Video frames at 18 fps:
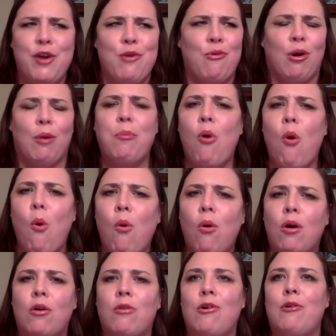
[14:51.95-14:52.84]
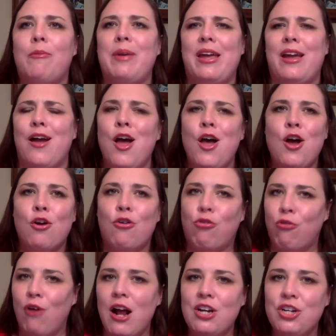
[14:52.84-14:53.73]
who are poor, who are being
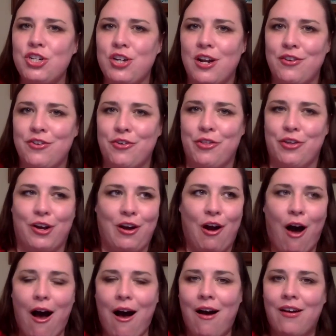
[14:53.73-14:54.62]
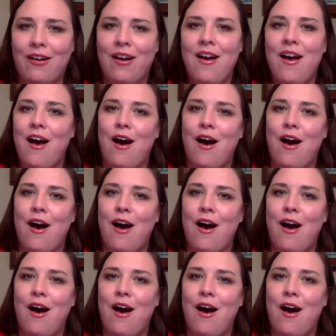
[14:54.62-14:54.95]
crushed under the cog